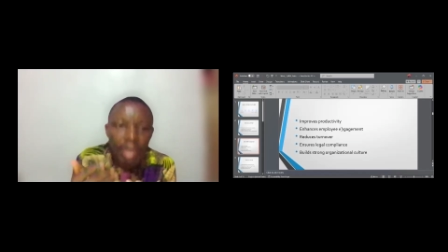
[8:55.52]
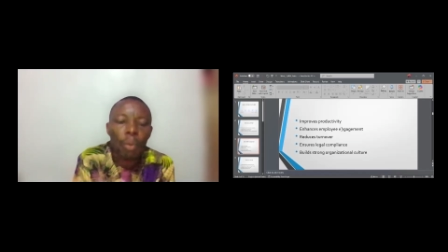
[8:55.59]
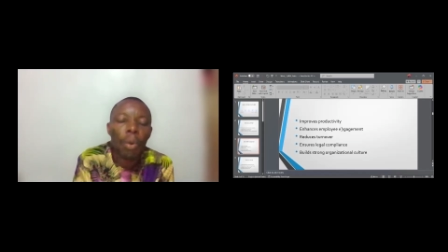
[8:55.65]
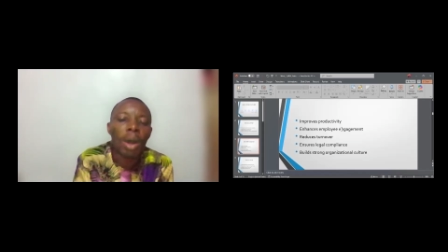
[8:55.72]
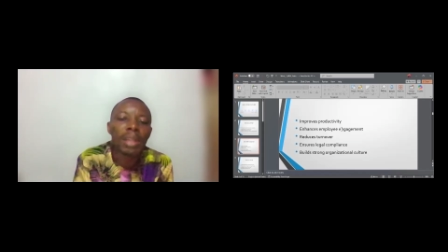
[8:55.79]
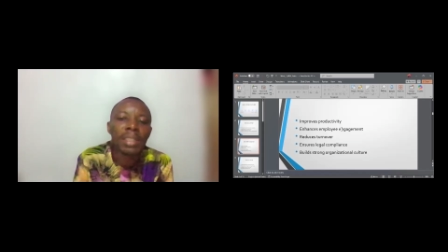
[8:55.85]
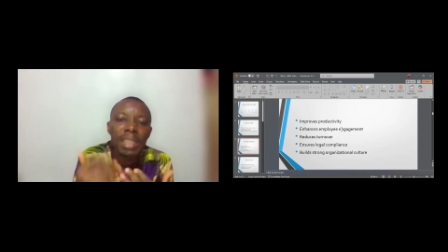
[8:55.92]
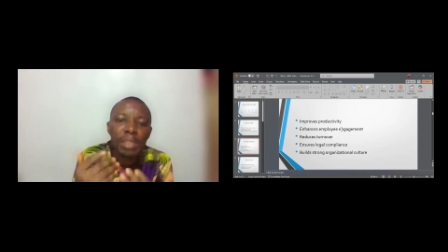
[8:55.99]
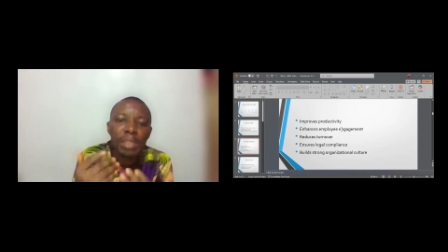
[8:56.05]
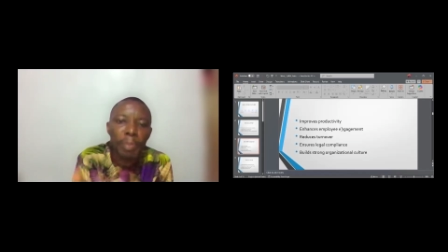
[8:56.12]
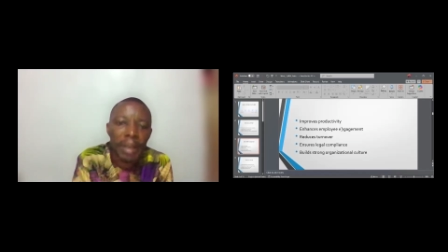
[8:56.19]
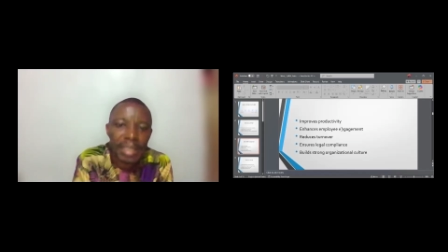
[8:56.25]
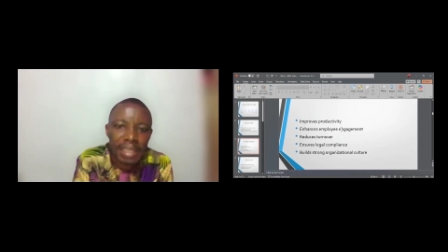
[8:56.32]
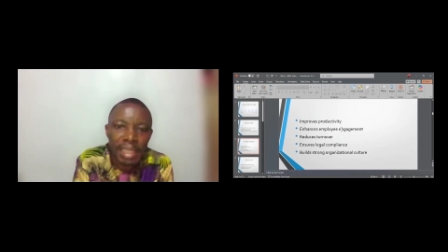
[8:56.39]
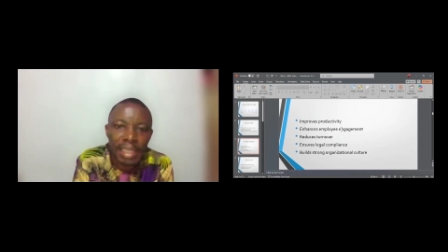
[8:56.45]
Was this
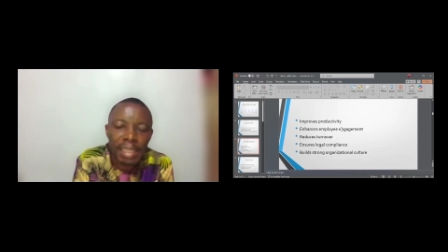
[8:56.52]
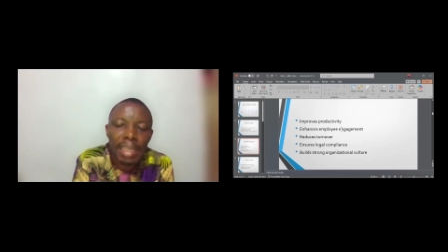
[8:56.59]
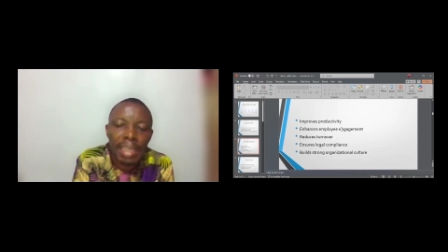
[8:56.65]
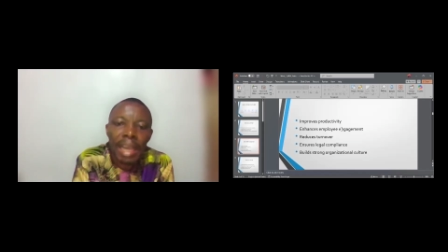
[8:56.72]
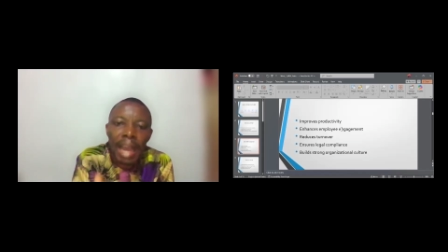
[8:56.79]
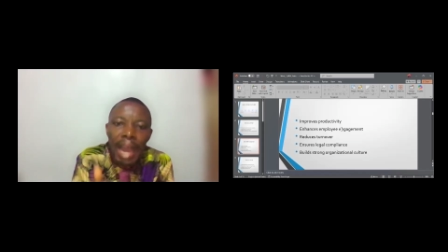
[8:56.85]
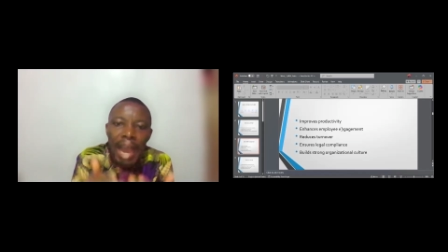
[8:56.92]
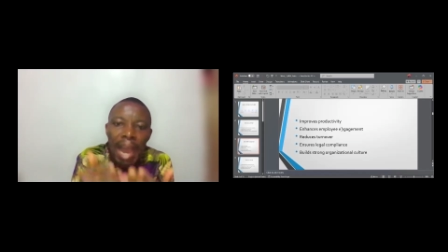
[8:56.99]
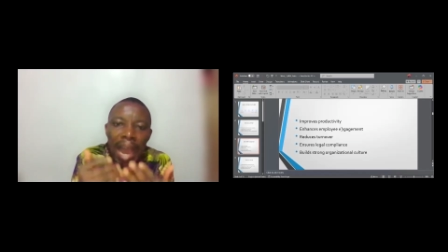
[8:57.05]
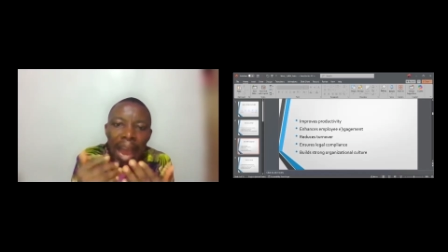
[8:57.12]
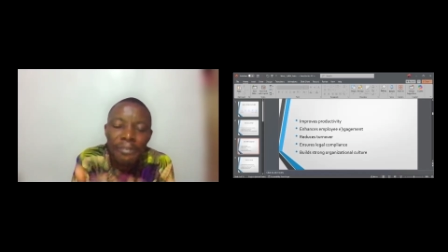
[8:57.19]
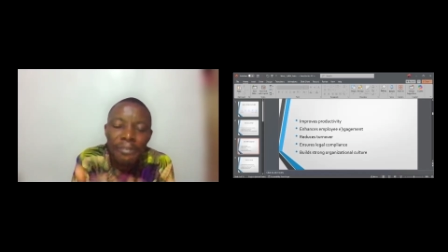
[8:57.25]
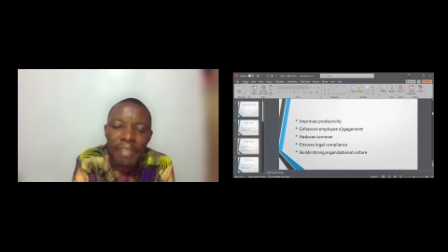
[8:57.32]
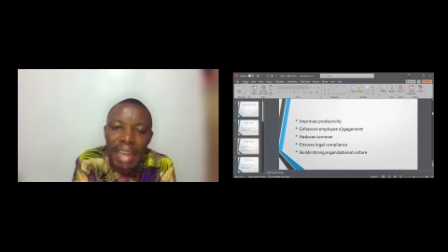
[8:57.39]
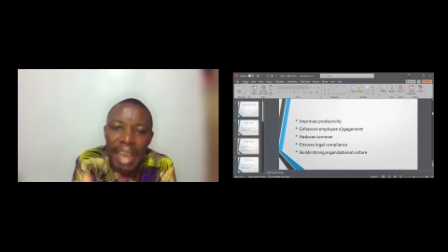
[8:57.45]
person
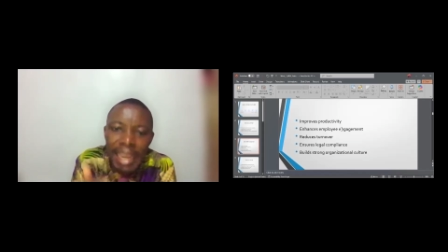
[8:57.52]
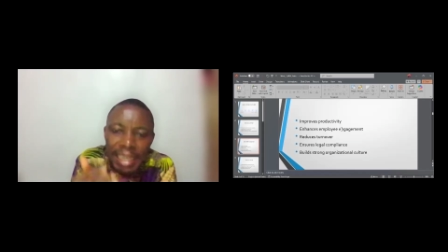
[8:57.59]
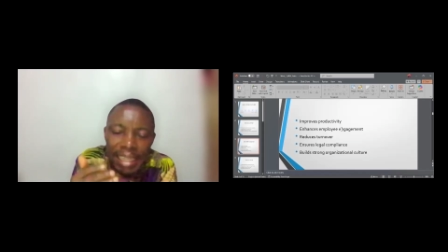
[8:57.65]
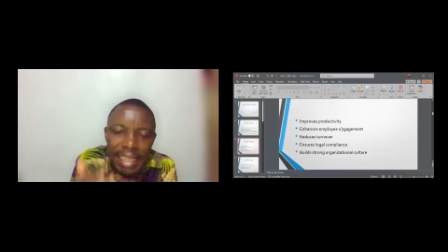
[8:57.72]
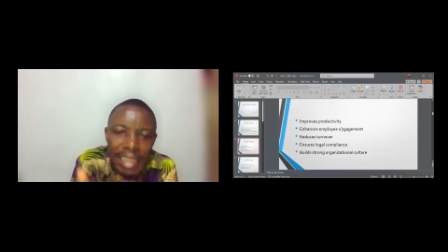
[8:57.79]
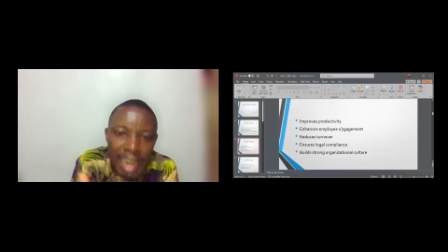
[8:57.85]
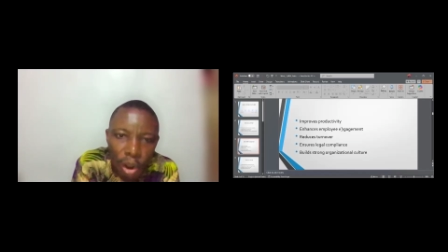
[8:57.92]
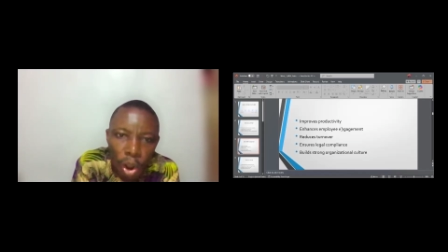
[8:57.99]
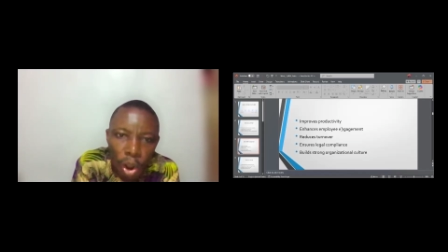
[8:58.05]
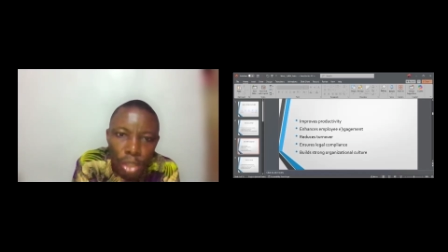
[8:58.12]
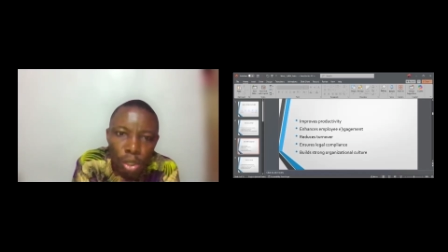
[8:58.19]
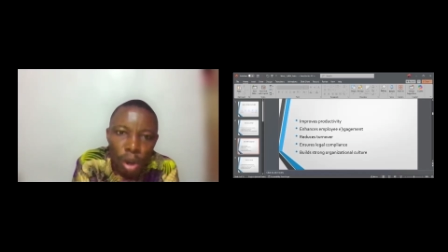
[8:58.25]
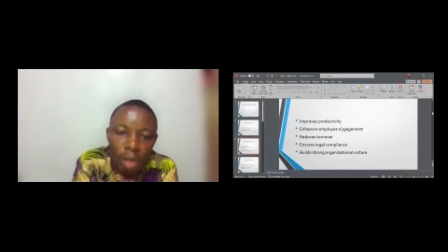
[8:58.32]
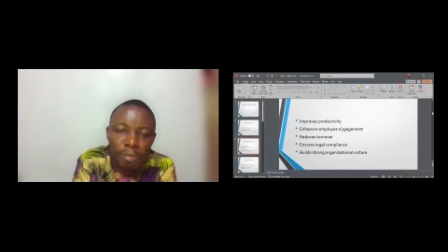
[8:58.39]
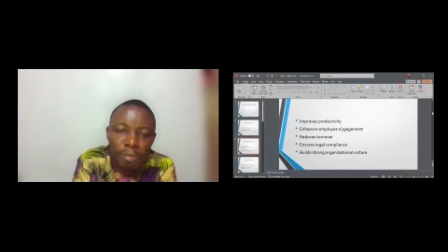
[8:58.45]
having any
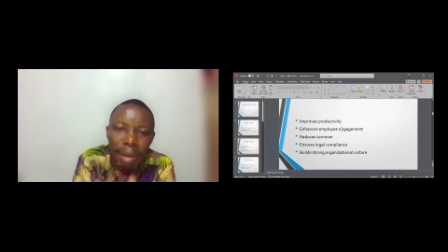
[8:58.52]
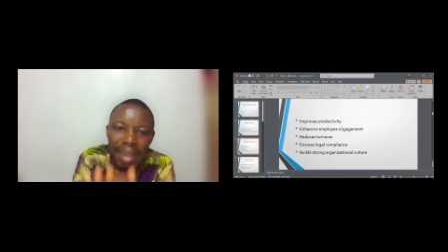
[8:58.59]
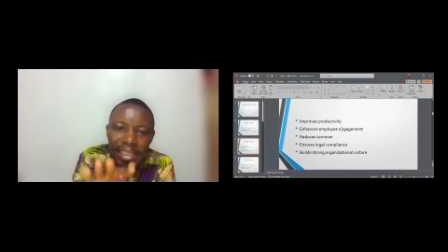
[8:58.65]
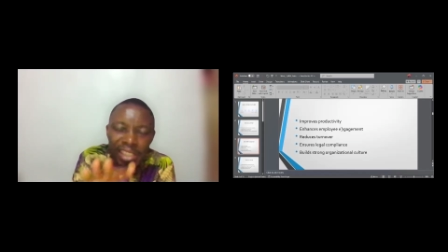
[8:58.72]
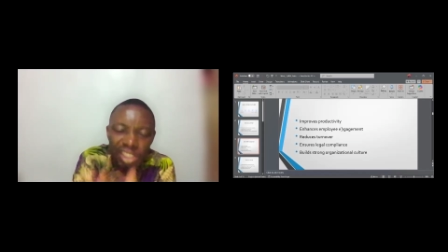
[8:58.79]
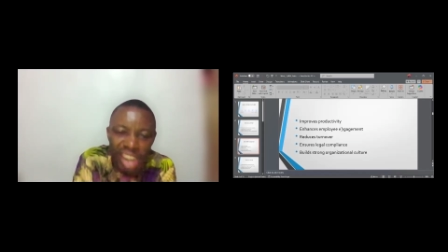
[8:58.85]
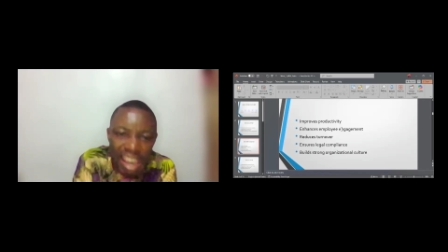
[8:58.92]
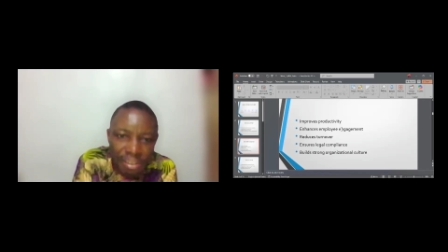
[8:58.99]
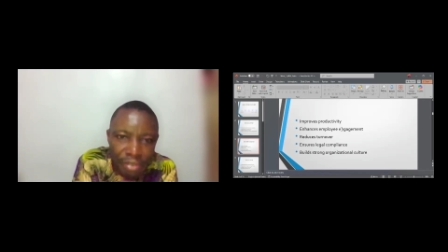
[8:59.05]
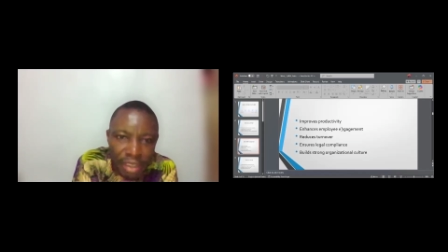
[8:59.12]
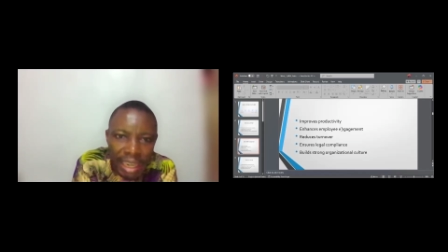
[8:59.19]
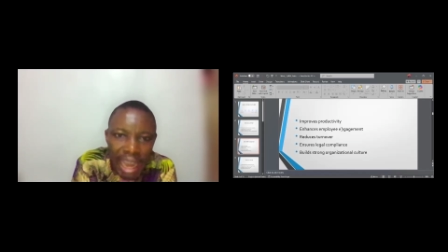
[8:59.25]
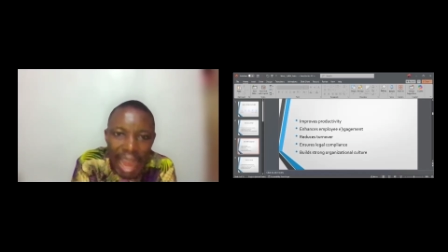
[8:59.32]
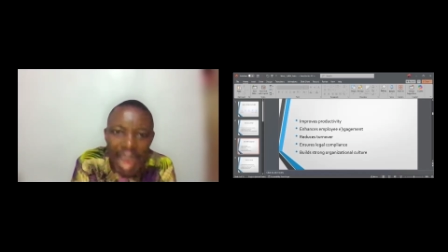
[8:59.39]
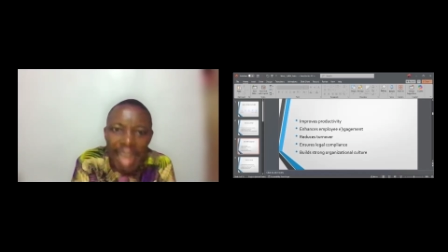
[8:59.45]
record of bad
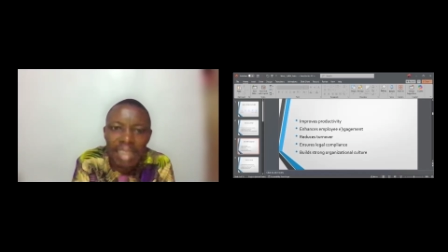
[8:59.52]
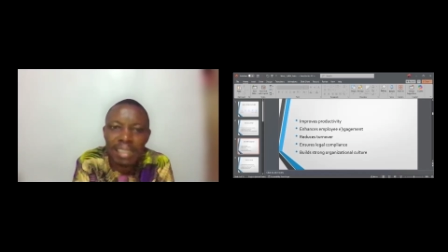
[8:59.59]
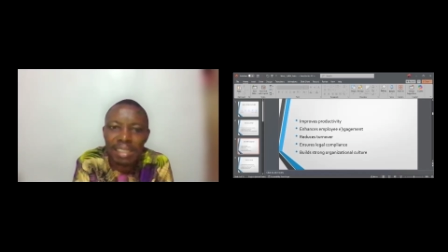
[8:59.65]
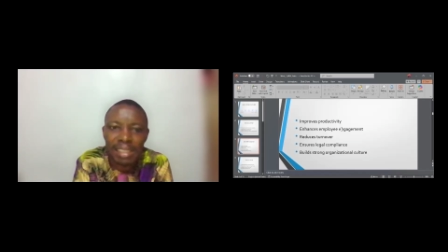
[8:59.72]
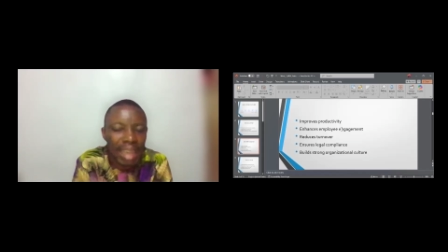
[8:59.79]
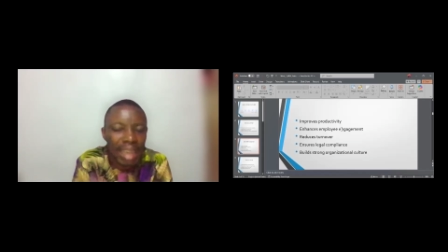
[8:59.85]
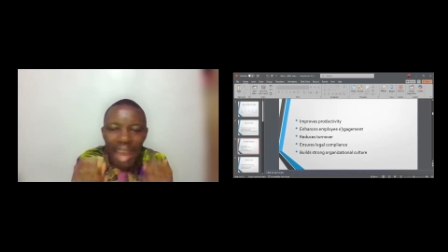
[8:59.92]
driving? And